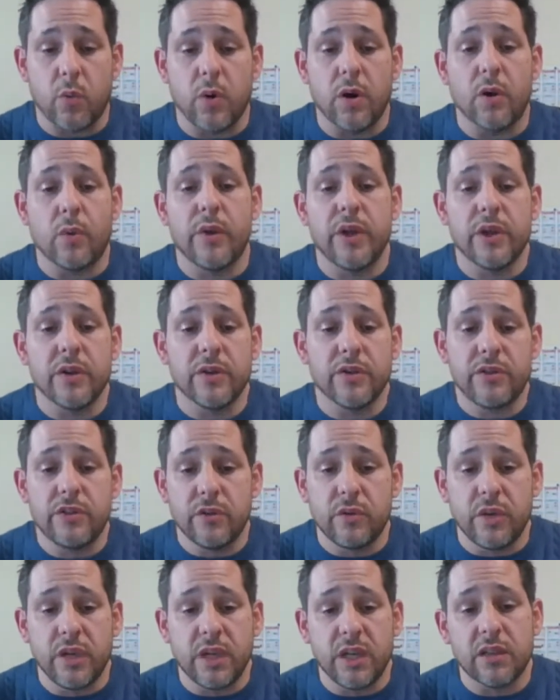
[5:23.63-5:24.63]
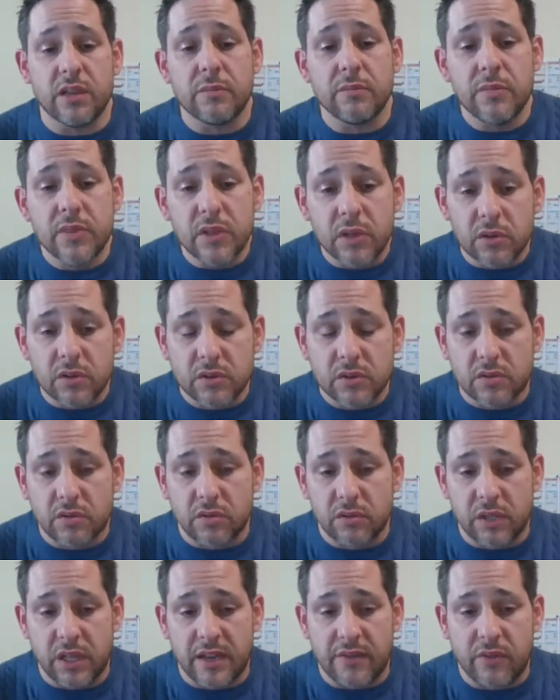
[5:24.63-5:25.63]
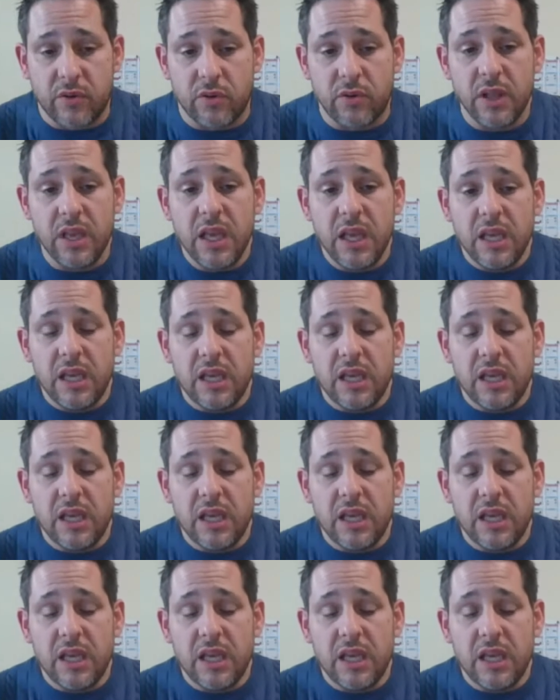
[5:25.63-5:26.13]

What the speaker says: What we are doing at the middle school level